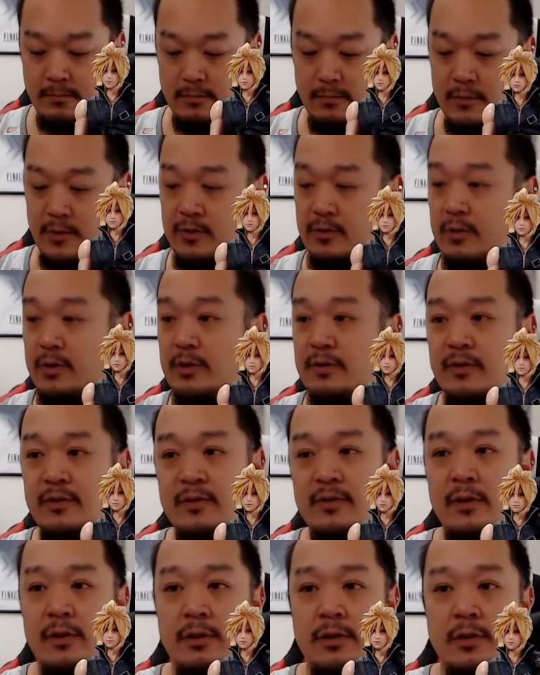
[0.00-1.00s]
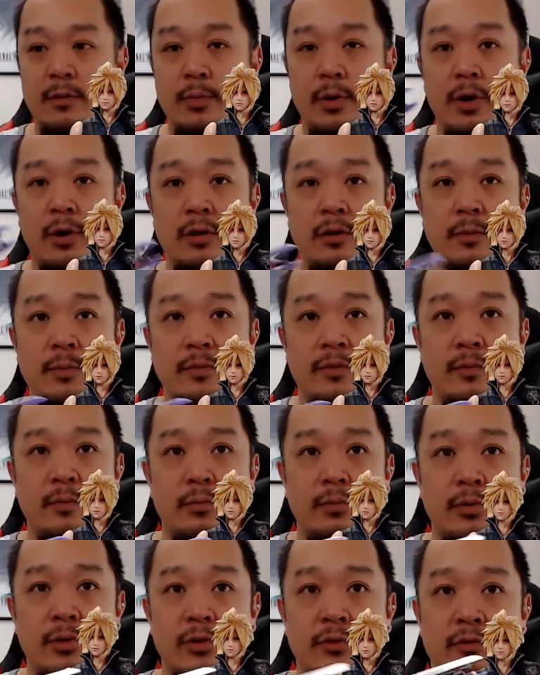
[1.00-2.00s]
So is this not the Apocalypse?
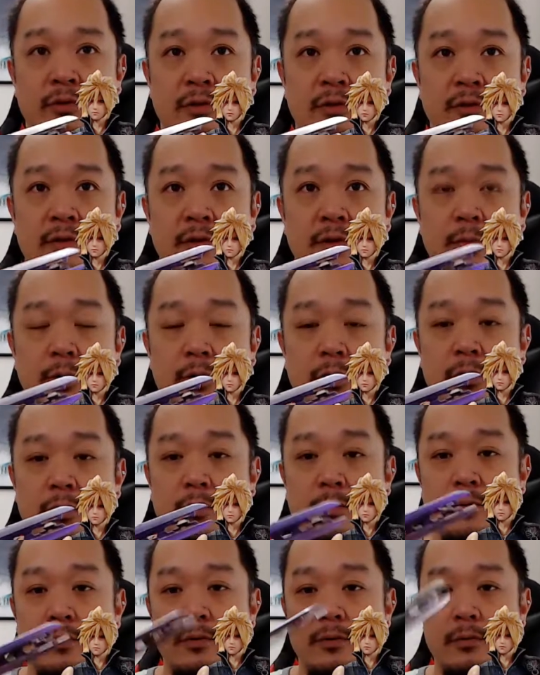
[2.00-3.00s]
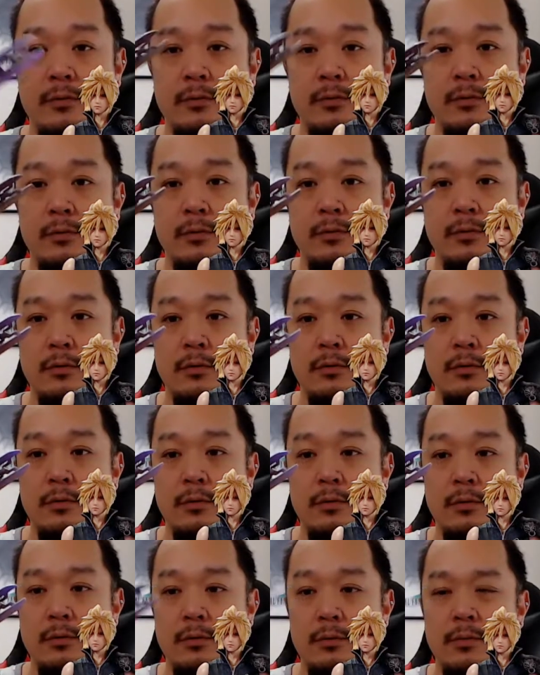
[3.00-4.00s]
Pretty sure this is the Apocalypse.
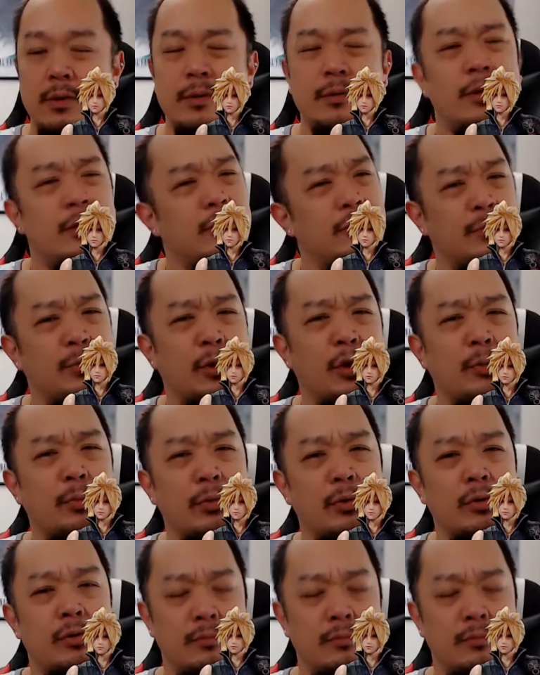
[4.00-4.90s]
But I thought it was purple.